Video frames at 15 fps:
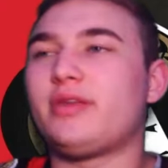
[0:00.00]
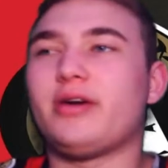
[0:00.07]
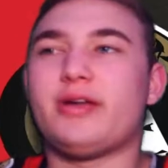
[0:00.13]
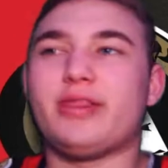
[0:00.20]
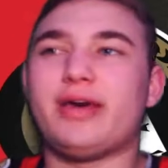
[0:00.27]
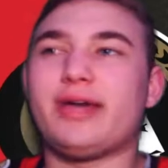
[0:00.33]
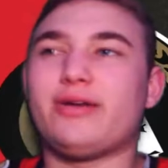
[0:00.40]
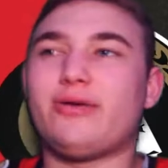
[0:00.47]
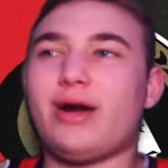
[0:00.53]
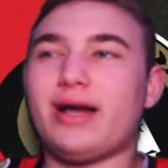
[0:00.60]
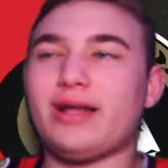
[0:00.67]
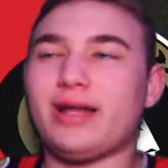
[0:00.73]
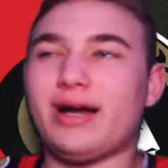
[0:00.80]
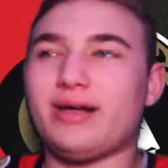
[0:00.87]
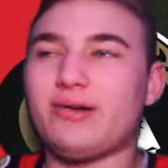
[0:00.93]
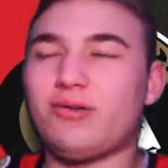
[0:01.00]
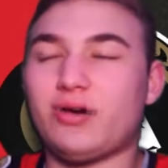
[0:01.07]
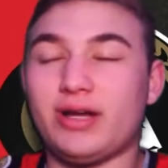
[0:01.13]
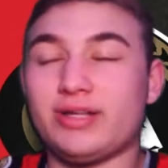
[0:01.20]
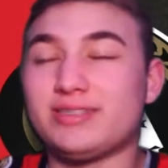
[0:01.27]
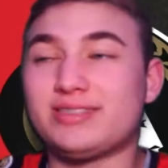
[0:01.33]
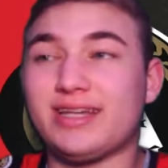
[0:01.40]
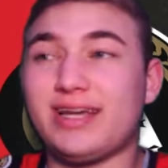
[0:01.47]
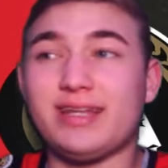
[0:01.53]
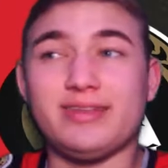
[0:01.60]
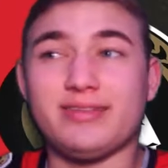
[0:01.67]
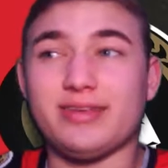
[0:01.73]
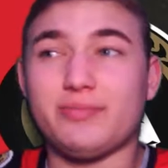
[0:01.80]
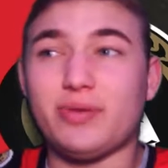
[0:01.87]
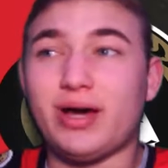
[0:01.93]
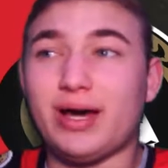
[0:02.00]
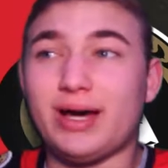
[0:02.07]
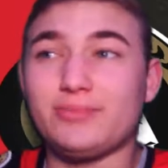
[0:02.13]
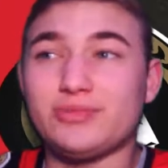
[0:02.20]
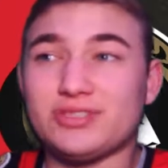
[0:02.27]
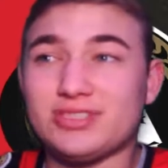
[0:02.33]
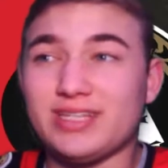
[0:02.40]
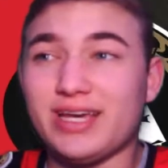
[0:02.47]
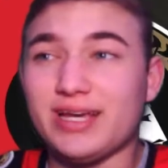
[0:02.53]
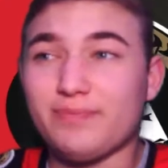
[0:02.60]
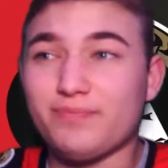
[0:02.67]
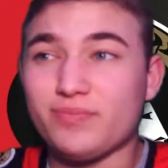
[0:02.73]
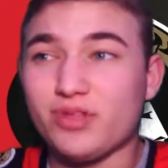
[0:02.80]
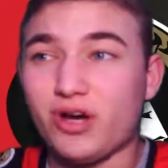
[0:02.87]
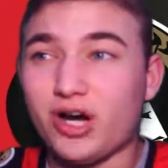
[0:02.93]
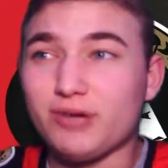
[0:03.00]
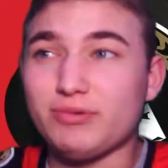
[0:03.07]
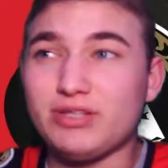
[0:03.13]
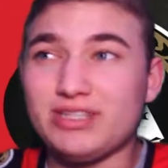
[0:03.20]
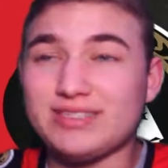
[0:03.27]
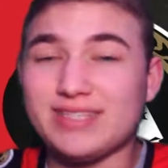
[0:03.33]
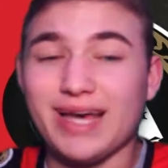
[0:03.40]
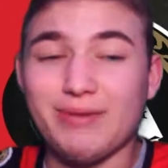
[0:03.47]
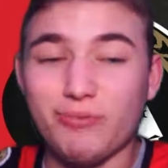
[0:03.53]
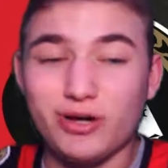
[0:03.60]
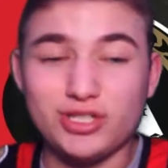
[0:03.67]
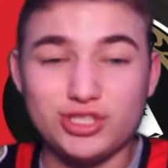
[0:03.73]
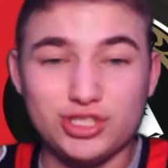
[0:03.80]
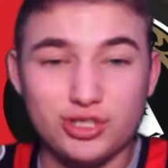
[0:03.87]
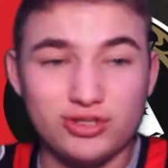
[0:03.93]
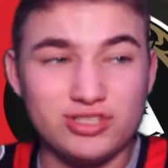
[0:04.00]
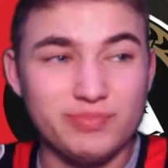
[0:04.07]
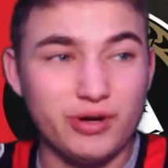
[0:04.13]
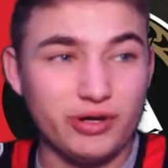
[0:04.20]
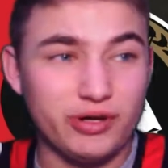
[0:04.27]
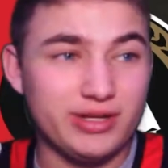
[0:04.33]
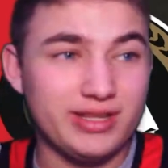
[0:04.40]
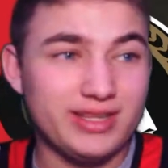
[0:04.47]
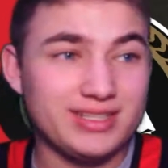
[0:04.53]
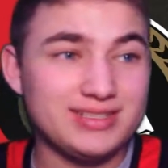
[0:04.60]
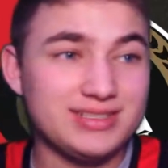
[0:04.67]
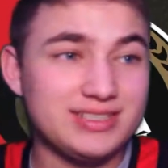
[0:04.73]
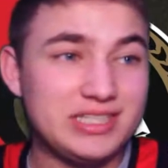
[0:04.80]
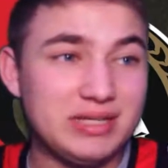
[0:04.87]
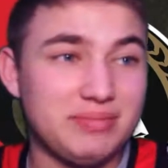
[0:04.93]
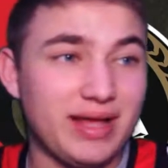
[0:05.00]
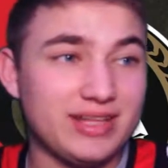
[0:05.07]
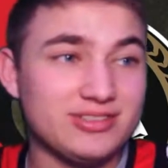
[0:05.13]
I didn't say anything, but I'm just saying Ottawa needs that one insurance marker, and it doesn't seem that's